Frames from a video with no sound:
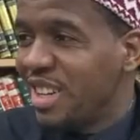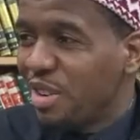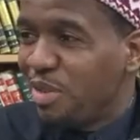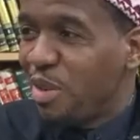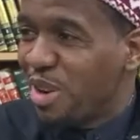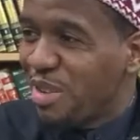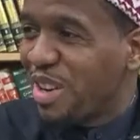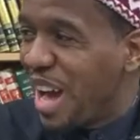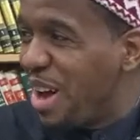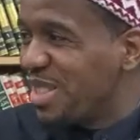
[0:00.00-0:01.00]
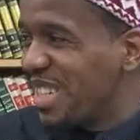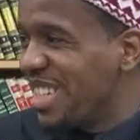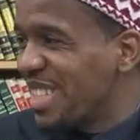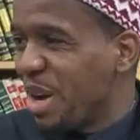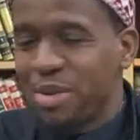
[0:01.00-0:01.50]
4 different
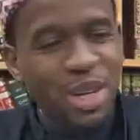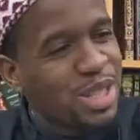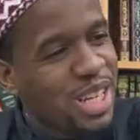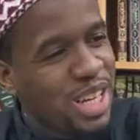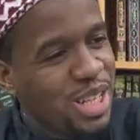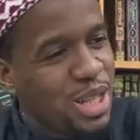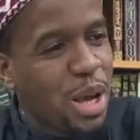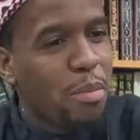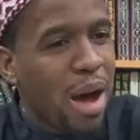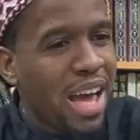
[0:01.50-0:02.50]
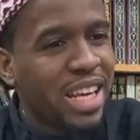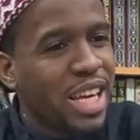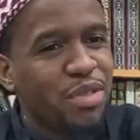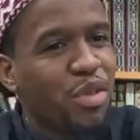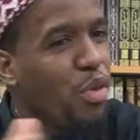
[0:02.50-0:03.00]
houses. Everyone understand this? Buying
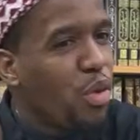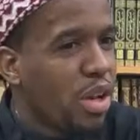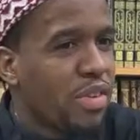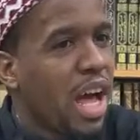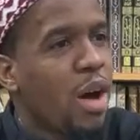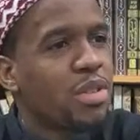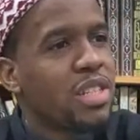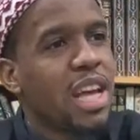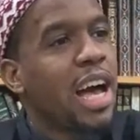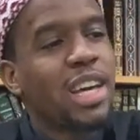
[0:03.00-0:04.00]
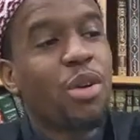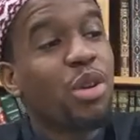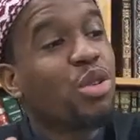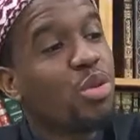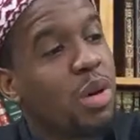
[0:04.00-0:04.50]
gifts for different houses. I can only
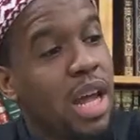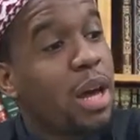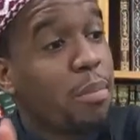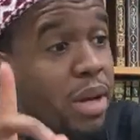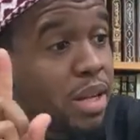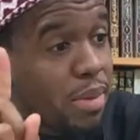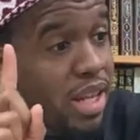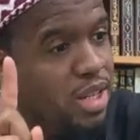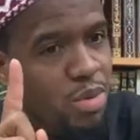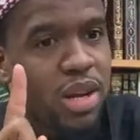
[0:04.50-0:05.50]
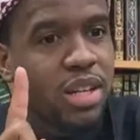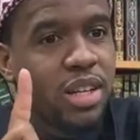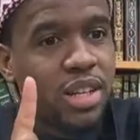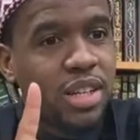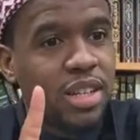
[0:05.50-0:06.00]
do one. I can barely manage what?
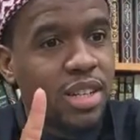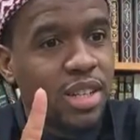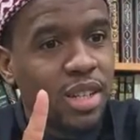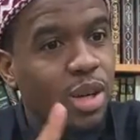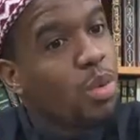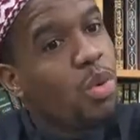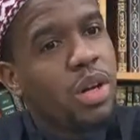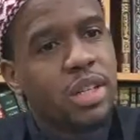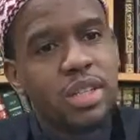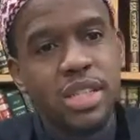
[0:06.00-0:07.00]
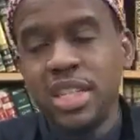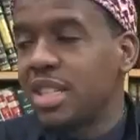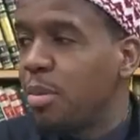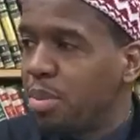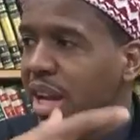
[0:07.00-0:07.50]
1. She's
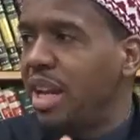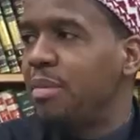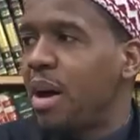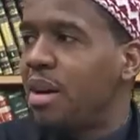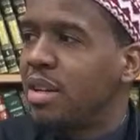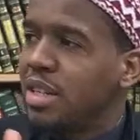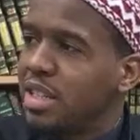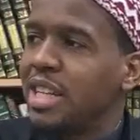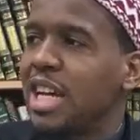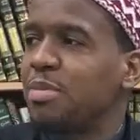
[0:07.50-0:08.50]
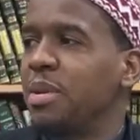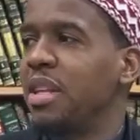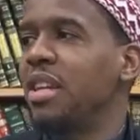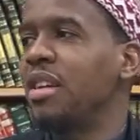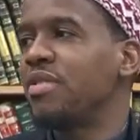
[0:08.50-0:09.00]
complaining about, you're not spending
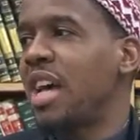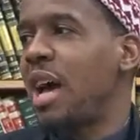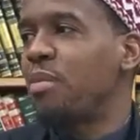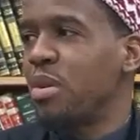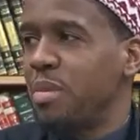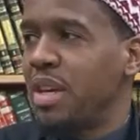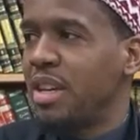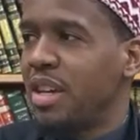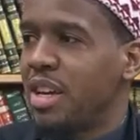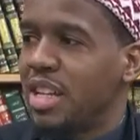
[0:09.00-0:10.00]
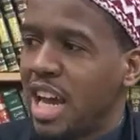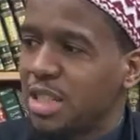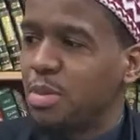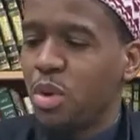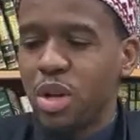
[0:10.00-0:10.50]
enough time with me. You're not
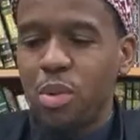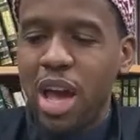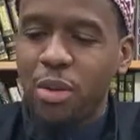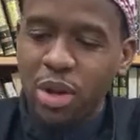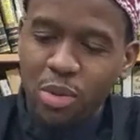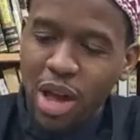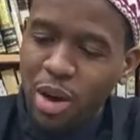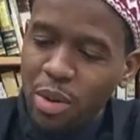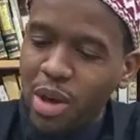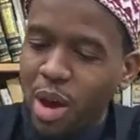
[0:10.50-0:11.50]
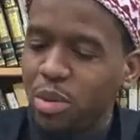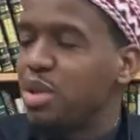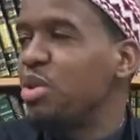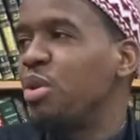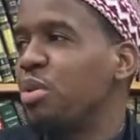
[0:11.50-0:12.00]
spending, where you at? Where you at? Where you at? What you
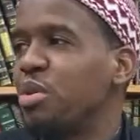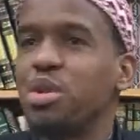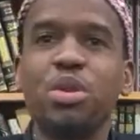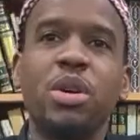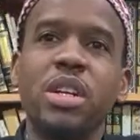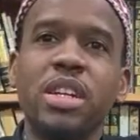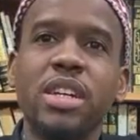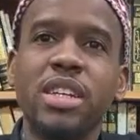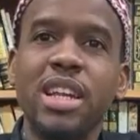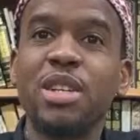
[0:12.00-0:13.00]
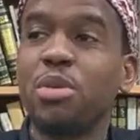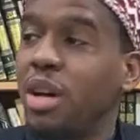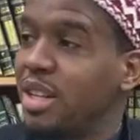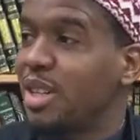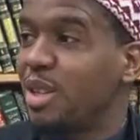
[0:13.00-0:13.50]
doing? What you doing? That's what?
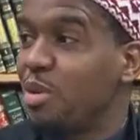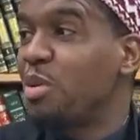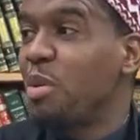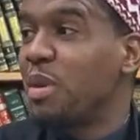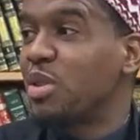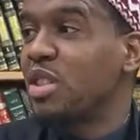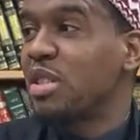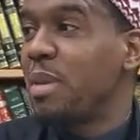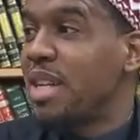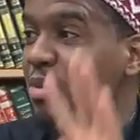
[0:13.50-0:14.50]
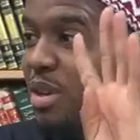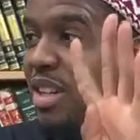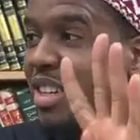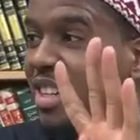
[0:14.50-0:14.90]
1 woman. So just imagine what?